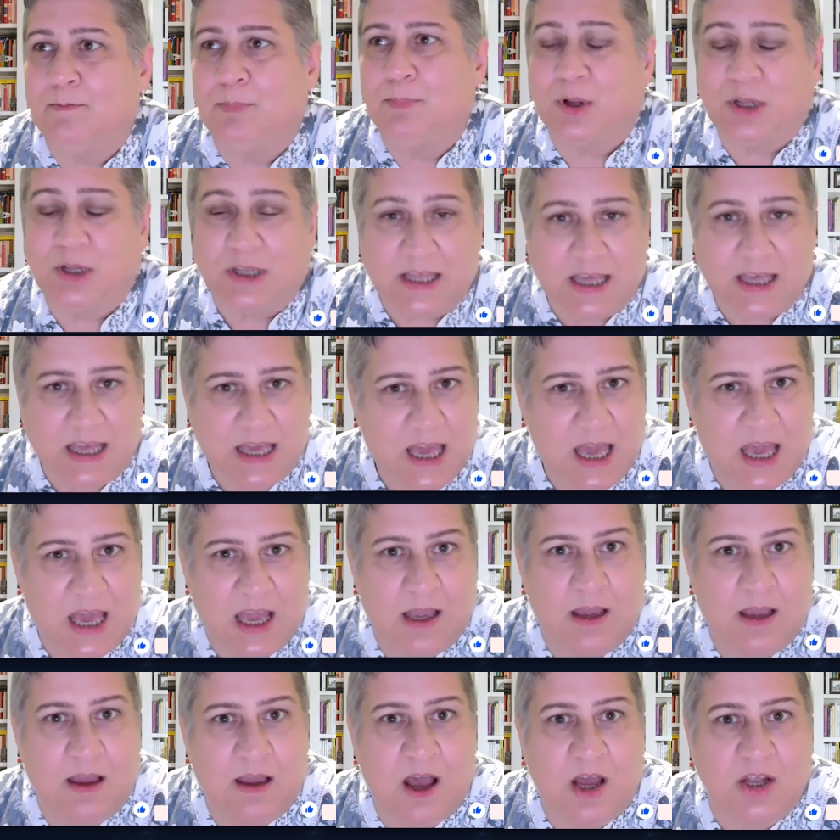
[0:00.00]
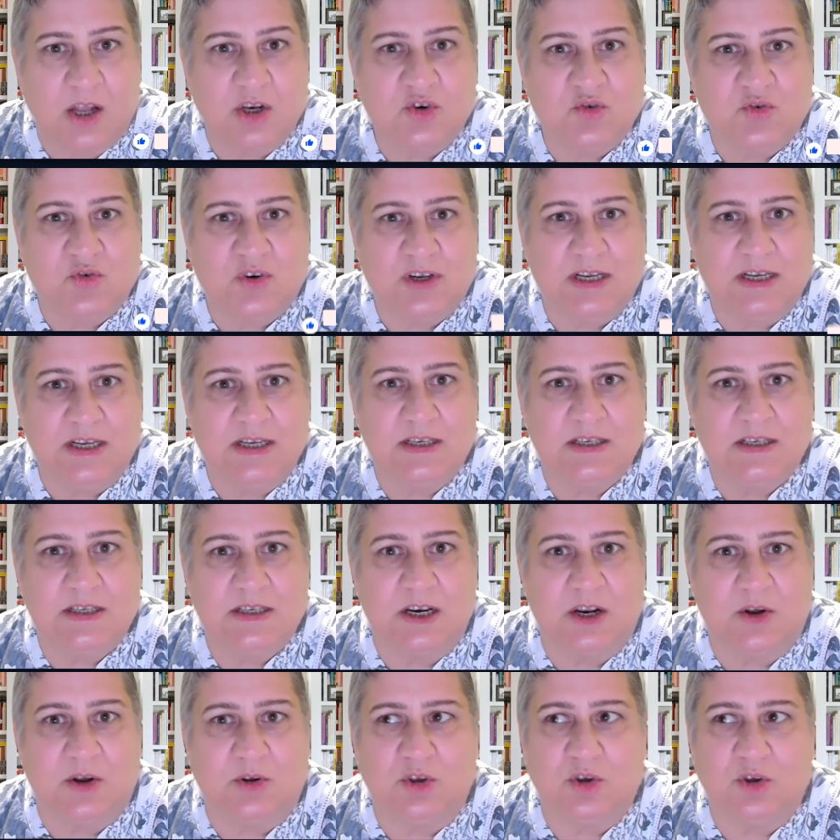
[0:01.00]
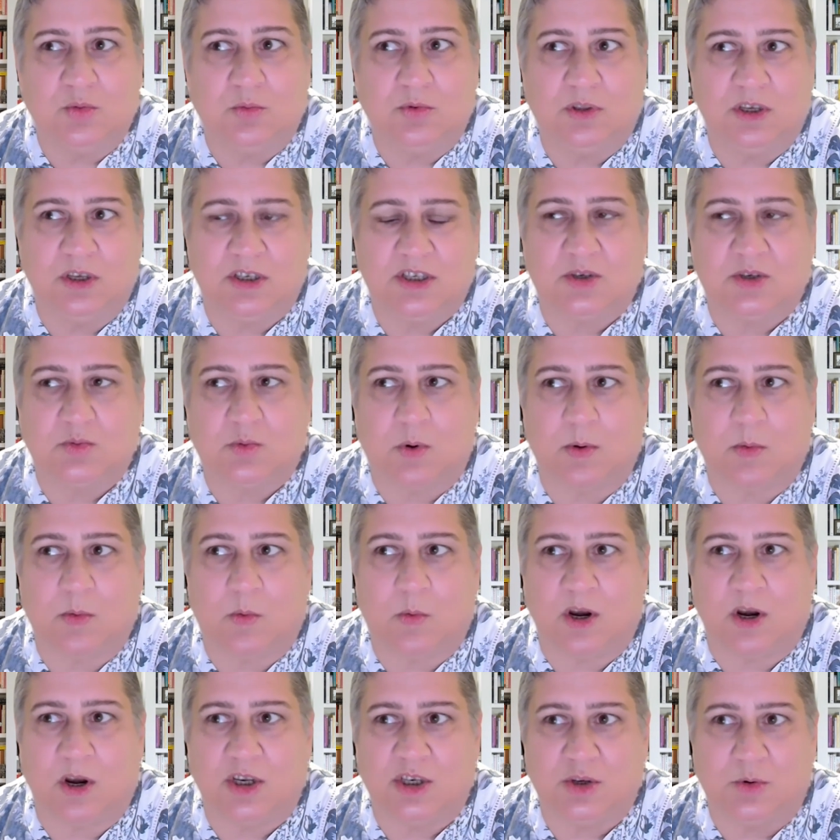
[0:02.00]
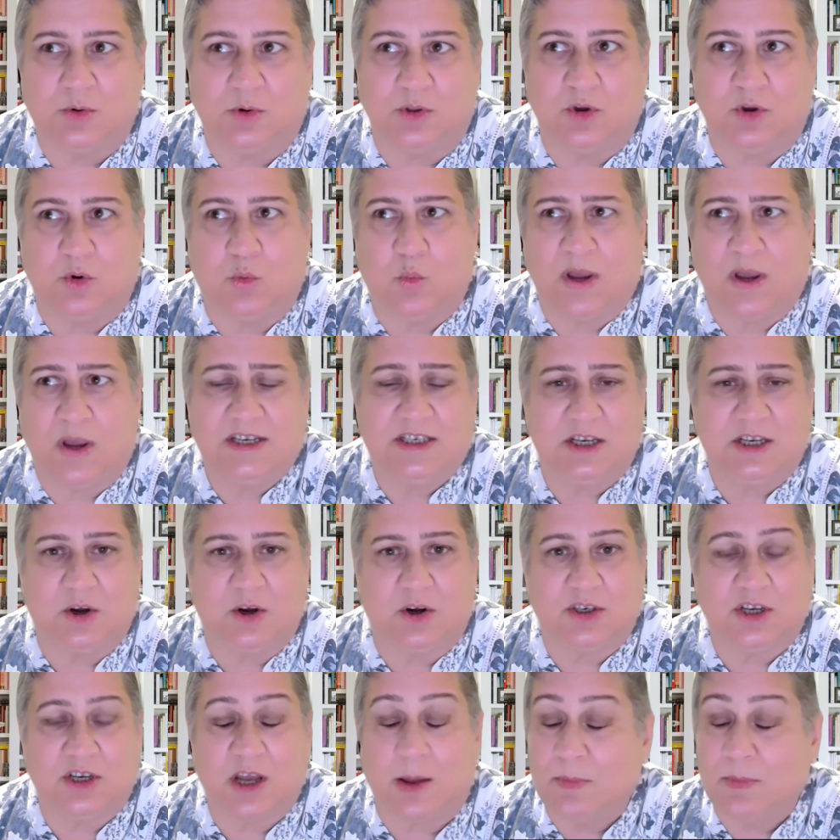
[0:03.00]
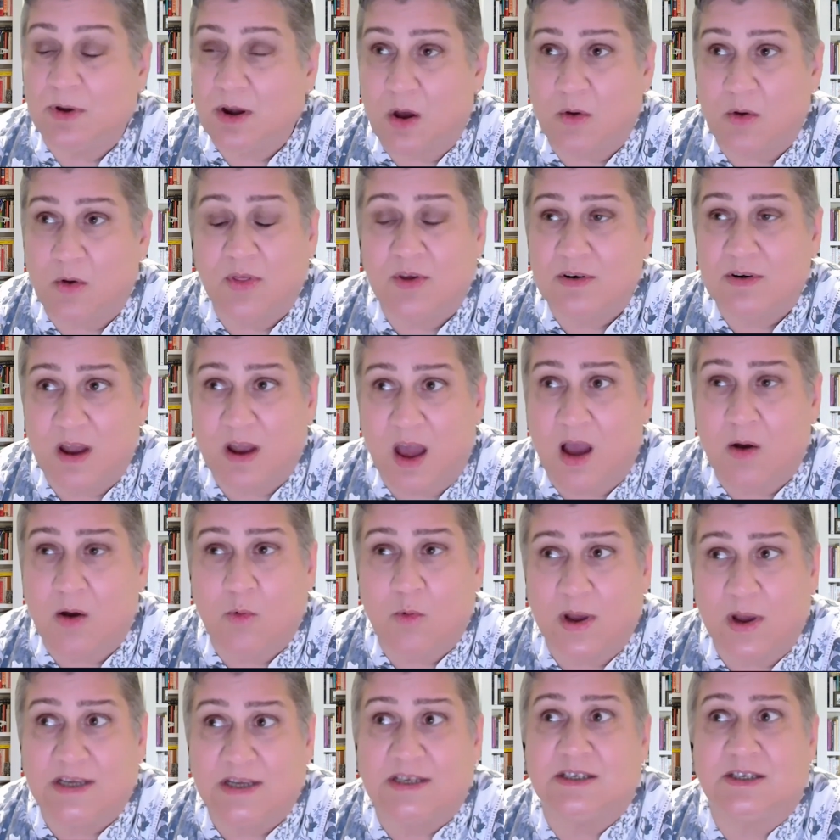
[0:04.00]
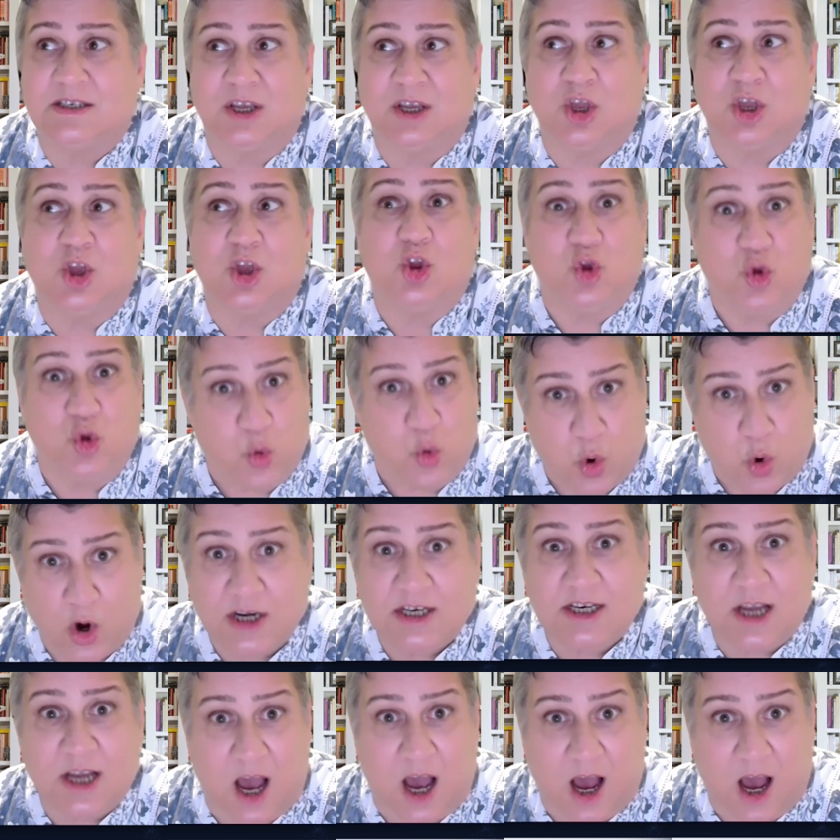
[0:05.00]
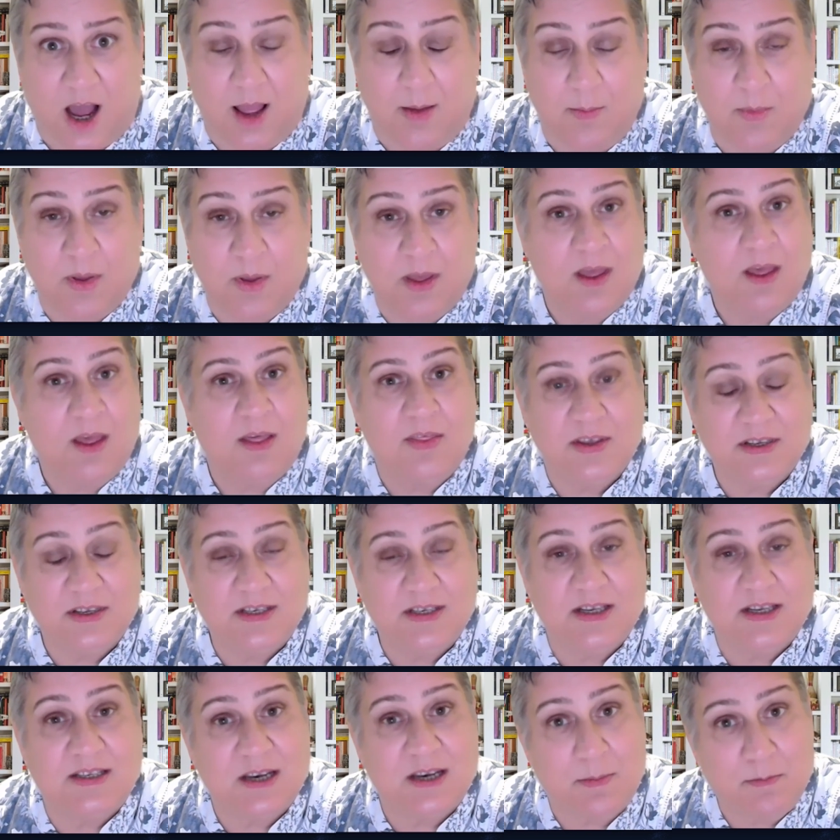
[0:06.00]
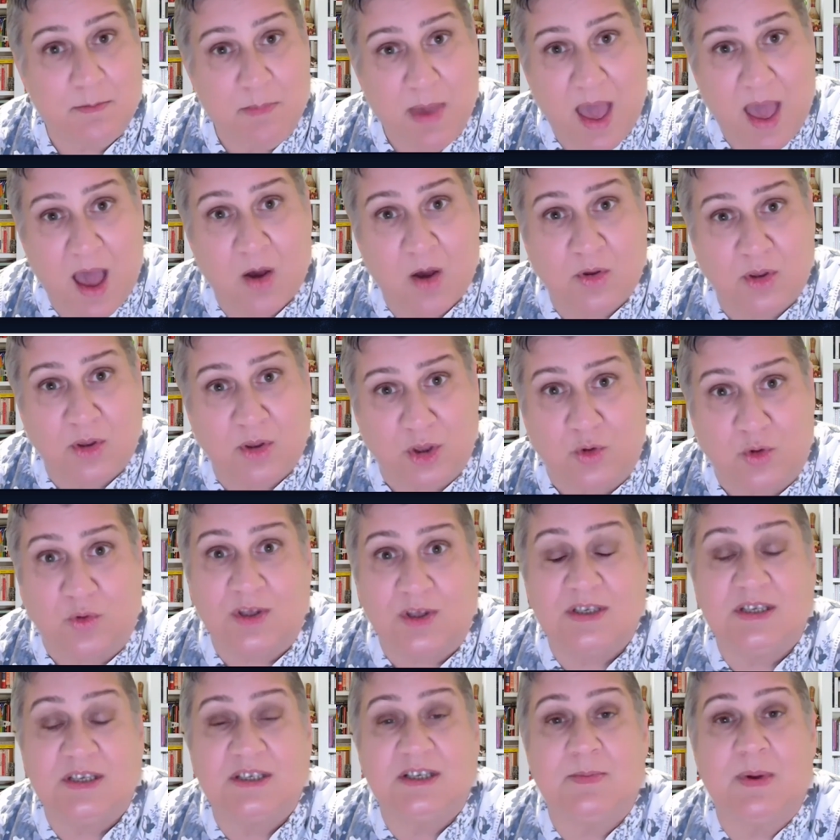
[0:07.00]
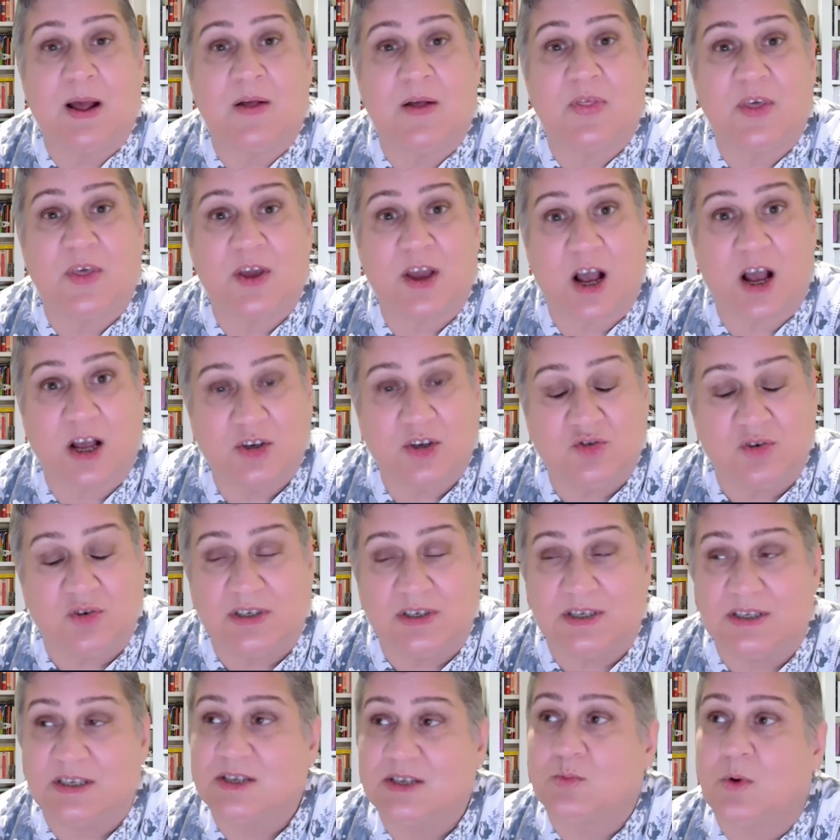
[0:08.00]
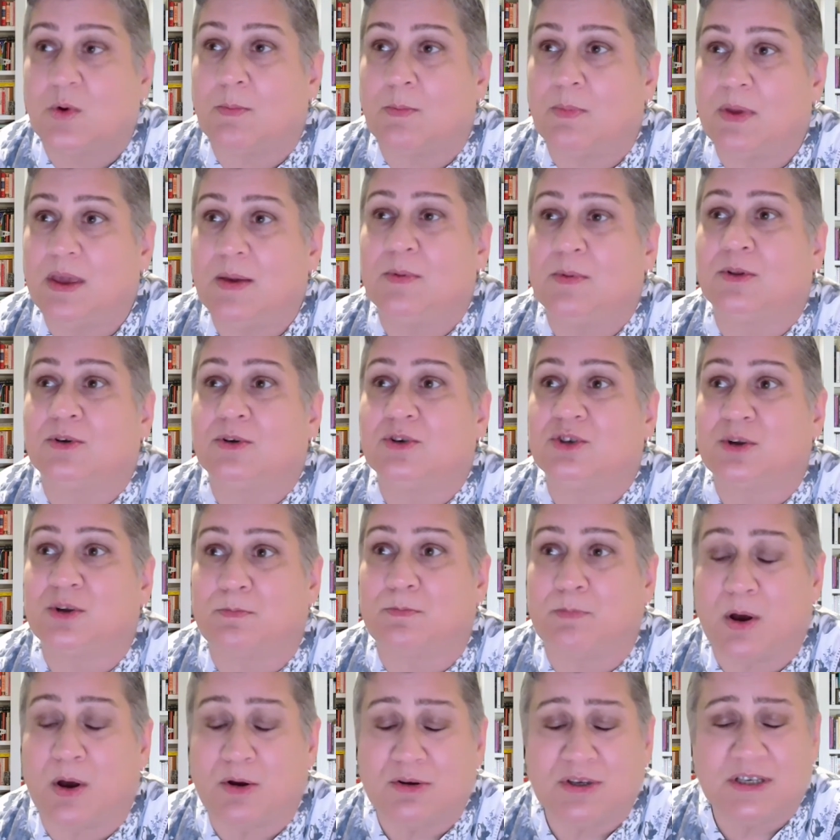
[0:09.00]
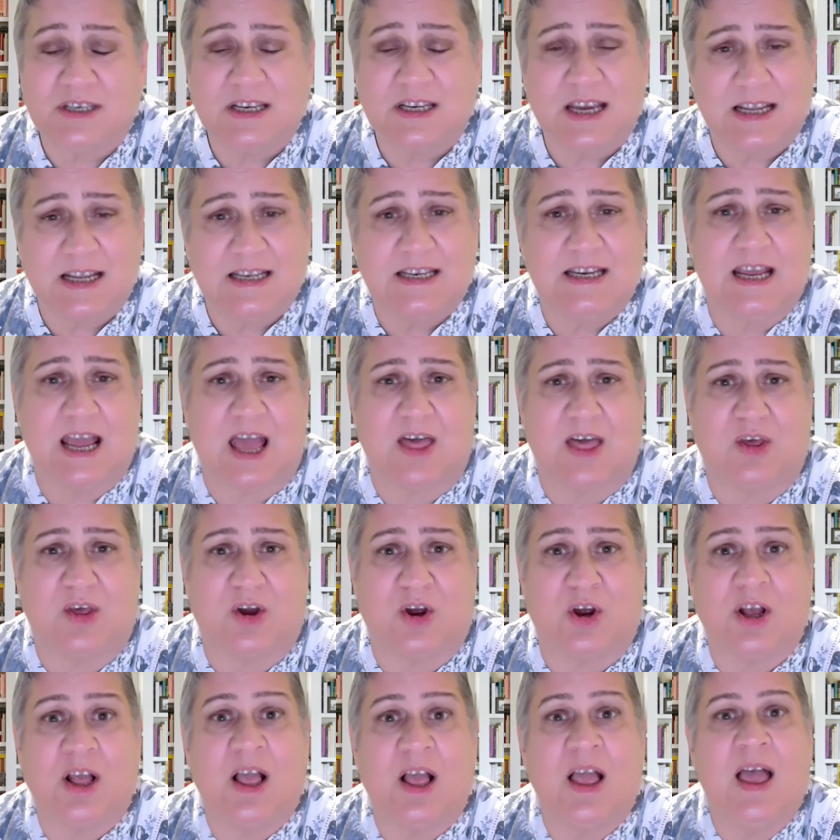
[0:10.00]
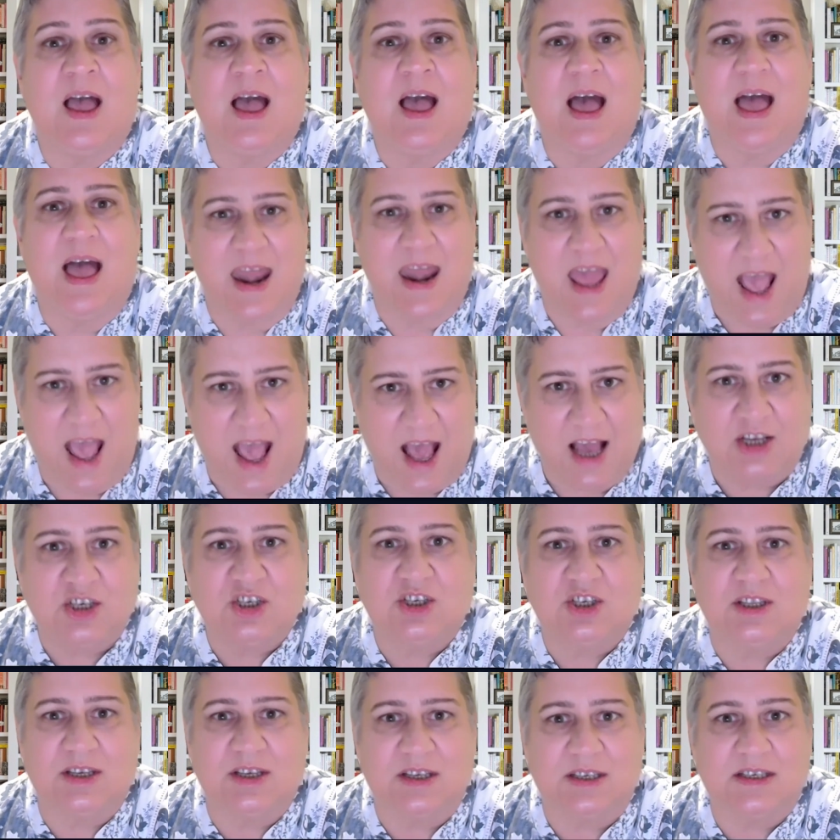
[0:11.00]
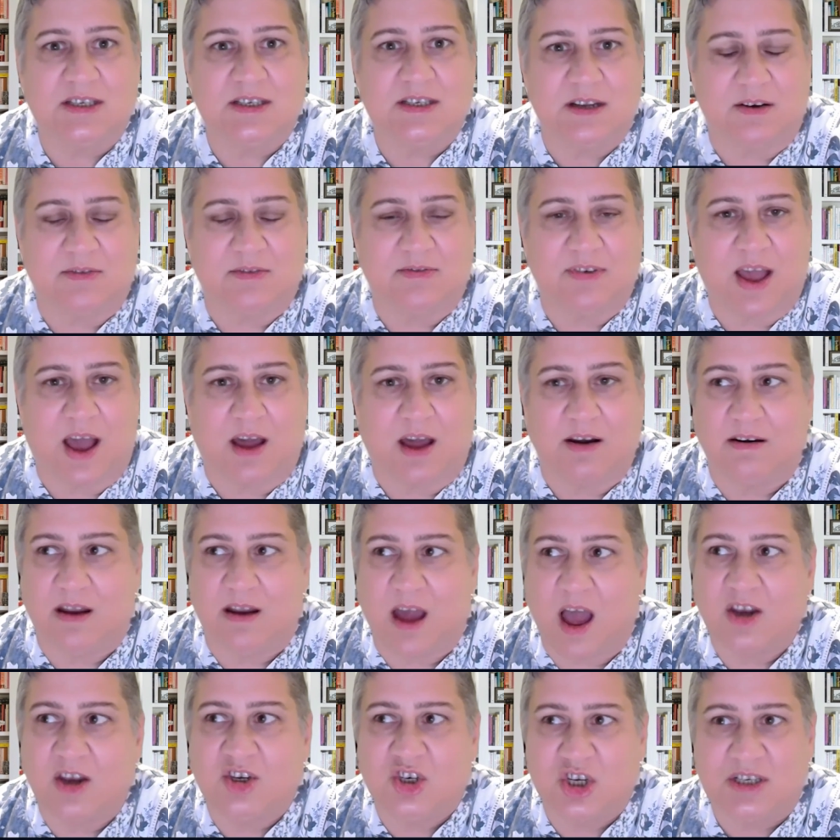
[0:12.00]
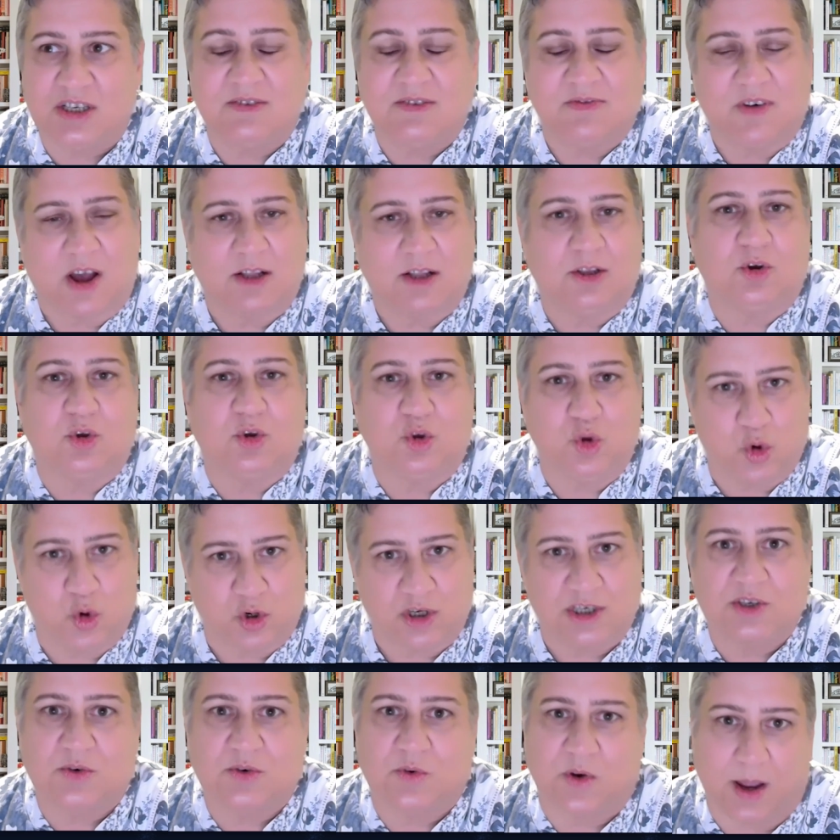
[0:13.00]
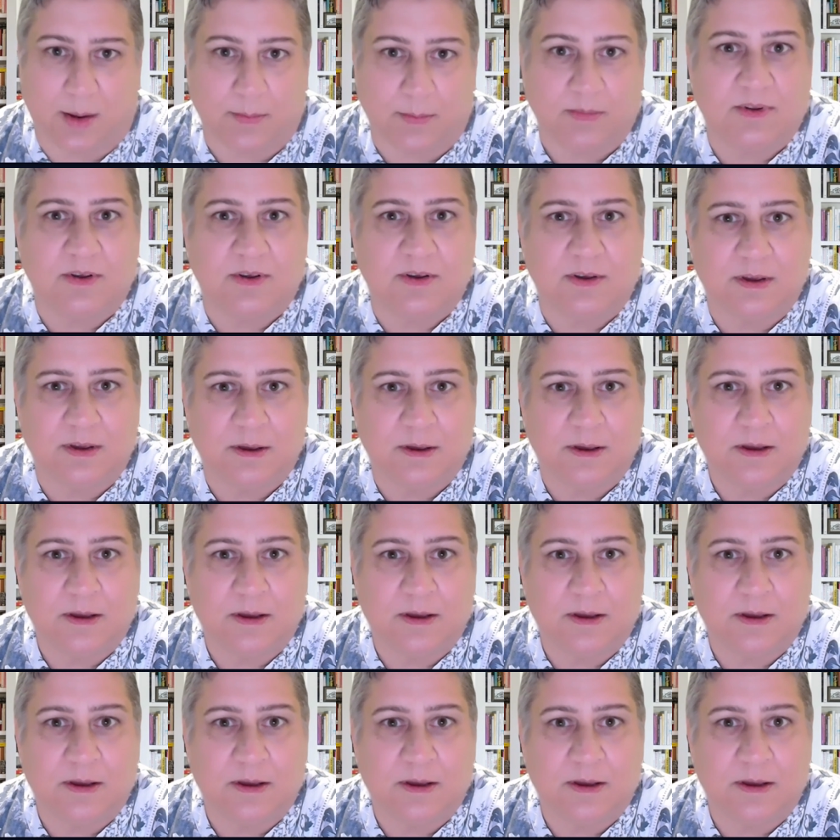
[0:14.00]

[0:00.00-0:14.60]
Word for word: bullying countries you know you this is what we want to do and you're wasting our time no they're not wasting your time this isn't about you this is about the countries this is where people are supposed to get together and hash this stuff out not just follow your script